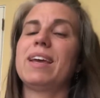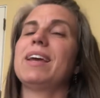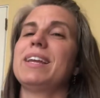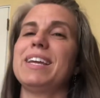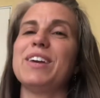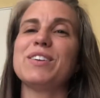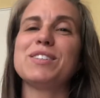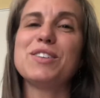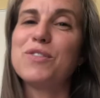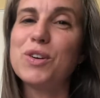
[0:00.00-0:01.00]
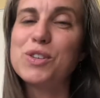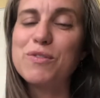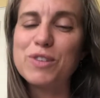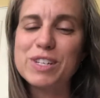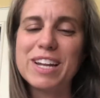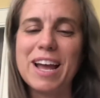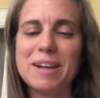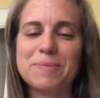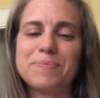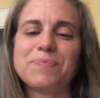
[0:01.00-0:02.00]
Here is the devotion for
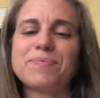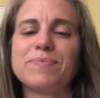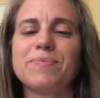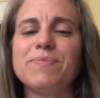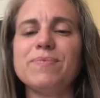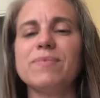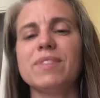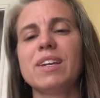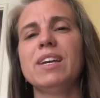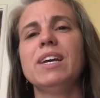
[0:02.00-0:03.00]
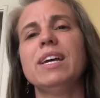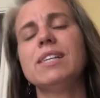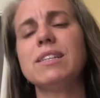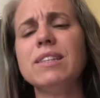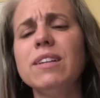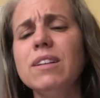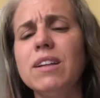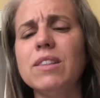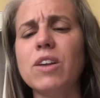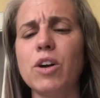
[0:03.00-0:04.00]
today. It's a
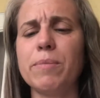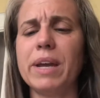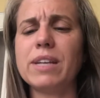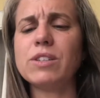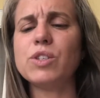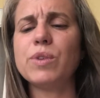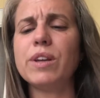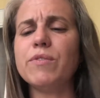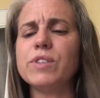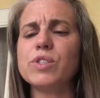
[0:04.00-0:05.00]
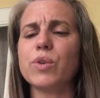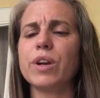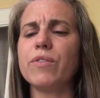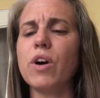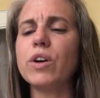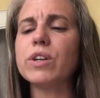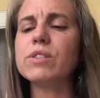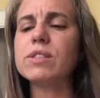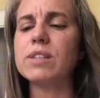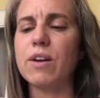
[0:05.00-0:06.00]
little alarming to do an inventory of all your
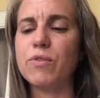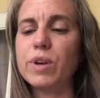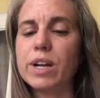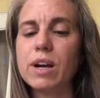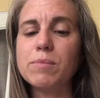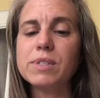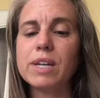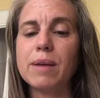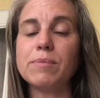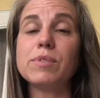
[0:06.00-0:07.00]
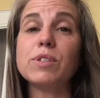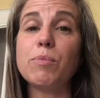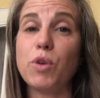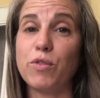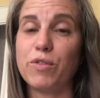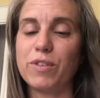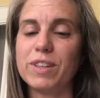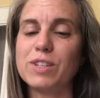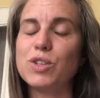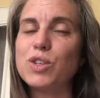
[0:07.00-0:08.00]
stuff when it comes time to move.
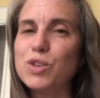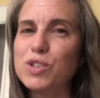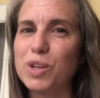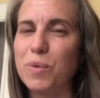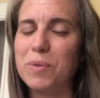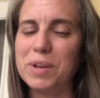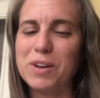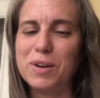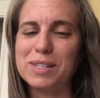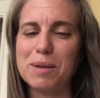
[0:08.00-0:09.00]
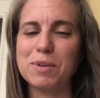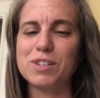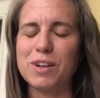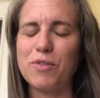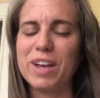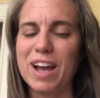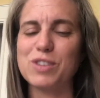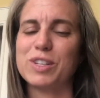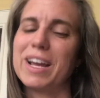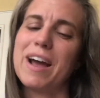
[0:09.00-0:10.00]
It's usually when we notice how much stuff we
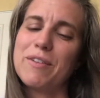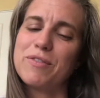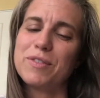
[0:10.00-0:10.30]
actually have.